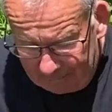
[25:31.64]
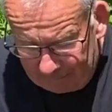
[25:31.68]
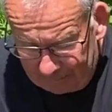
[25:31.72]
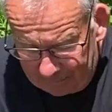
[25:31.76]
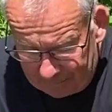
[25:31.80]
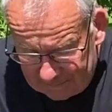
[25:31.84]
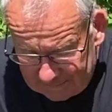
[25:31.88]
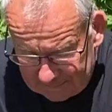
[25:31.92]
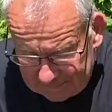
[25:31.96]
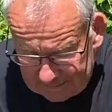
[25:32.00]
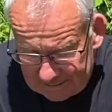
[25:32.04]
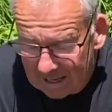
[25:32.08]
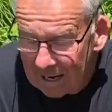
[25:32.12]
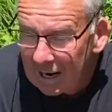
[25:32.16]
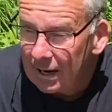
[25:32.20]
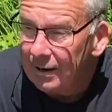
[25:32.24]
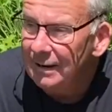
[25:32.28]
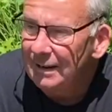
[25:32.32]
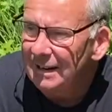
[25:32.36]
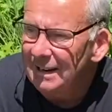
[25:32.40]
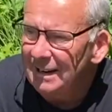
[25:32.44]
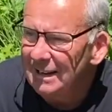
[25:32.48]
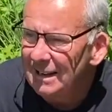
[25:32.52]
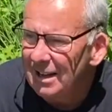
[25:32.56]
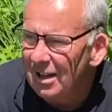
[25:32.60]
So
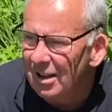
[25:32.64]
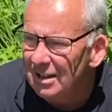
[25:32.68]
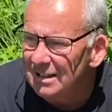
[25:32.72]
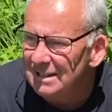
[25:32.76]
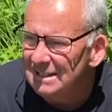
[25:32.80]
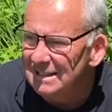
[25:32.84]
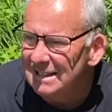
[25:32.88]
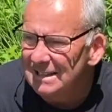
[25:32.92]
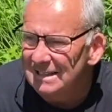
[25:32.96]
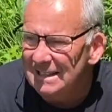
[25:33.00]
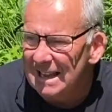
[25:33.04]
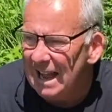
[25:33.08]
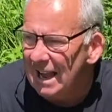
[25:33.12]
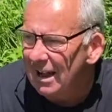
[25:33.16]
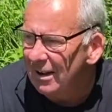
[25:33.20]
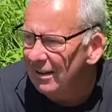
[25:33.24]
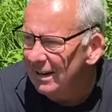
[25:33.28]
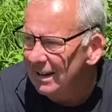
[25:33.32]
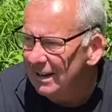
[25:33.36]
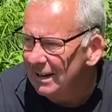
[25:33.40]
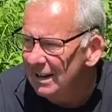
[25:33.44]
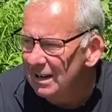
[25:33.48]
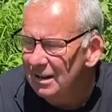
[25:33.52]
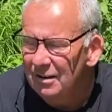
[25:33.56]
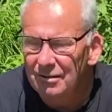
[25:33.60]
he cast his out, and
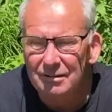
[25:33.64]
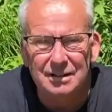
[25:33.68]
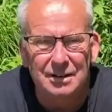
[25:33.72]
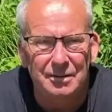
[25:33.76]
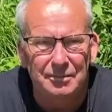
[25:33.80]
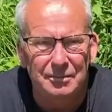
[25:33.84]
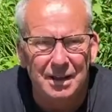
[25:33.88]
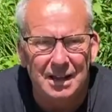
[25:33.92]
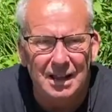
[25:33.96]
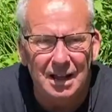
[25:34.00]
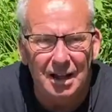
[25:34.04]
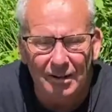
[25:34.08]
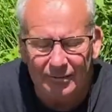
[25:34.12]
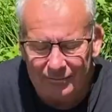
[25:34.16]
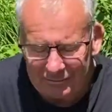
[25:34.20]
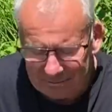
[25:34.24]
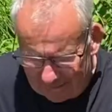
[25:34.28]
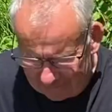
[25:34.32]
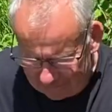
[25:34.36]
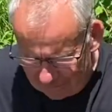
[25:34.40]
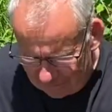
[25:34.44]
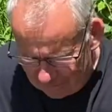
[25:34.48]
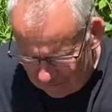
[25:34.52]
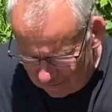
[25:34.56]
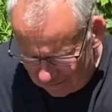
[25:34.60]
he looked at me after
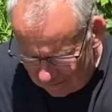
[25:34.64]
having my